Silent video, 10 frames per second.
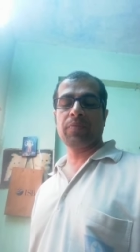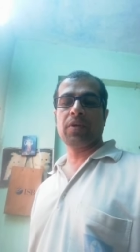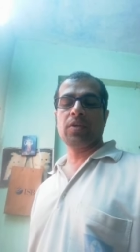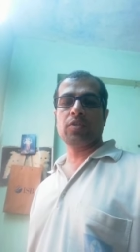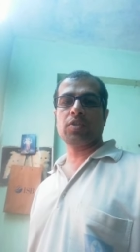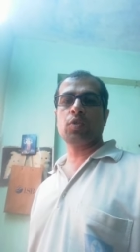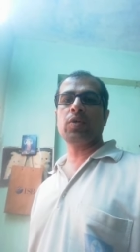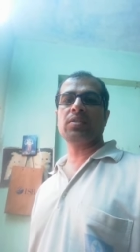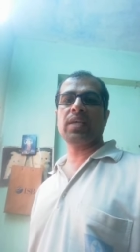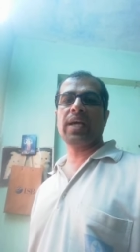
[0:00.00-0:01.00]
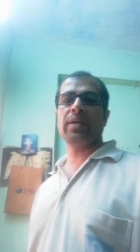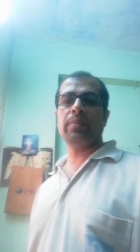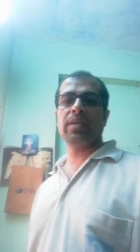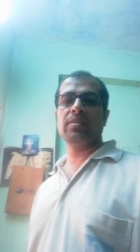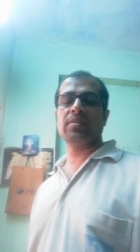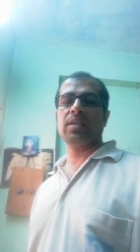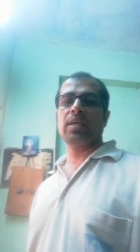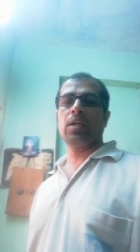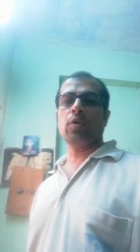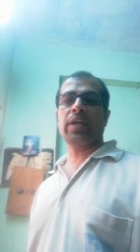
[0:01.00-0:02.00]
So suicide means
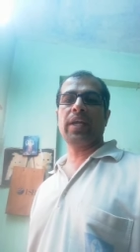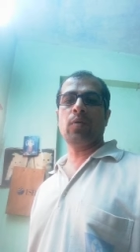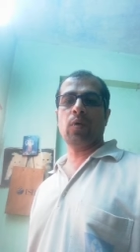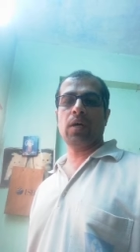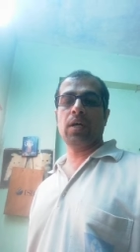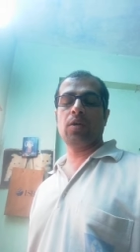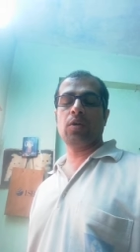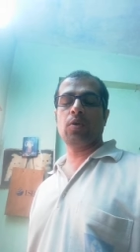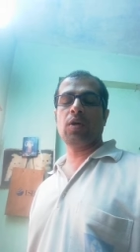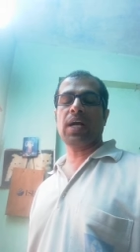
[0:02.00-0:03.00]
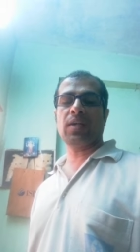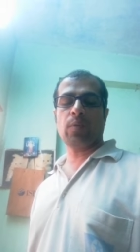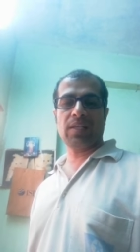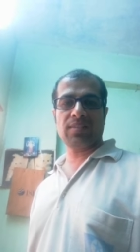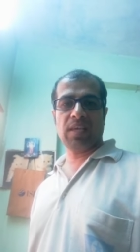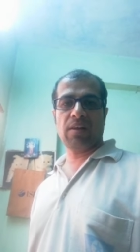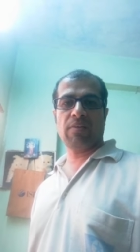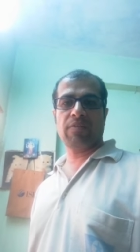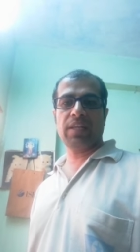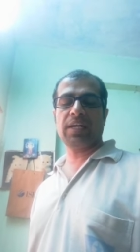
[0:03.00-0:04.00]
to cut
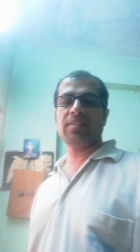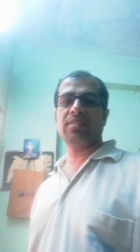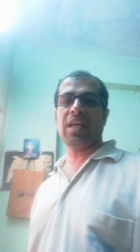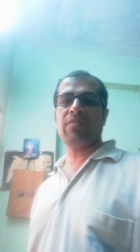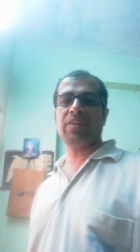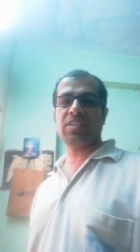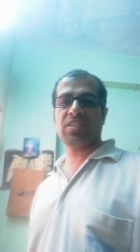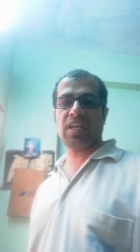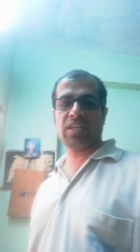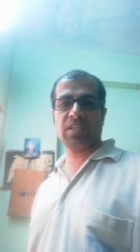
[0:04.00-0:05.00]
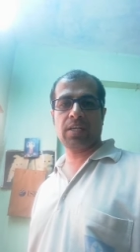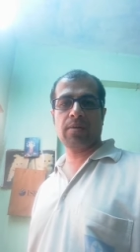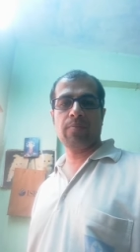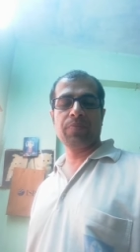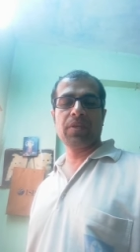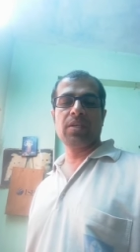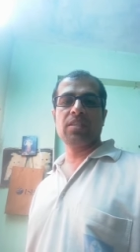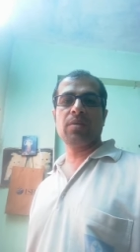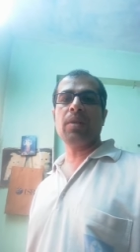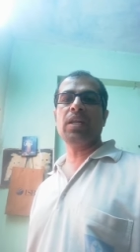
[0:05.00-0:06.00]
oneself, that is self-destruction.
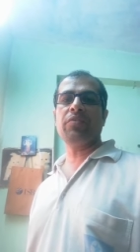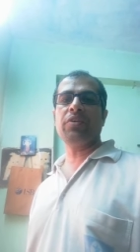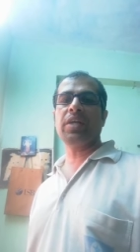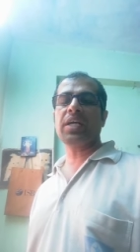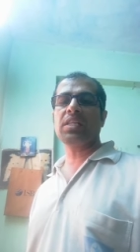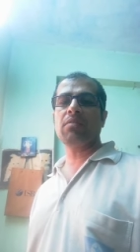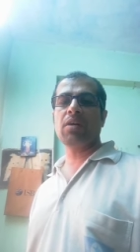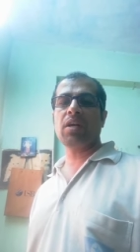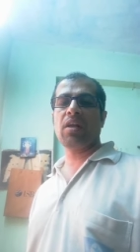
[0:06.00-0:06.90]
Similarly, if you take the word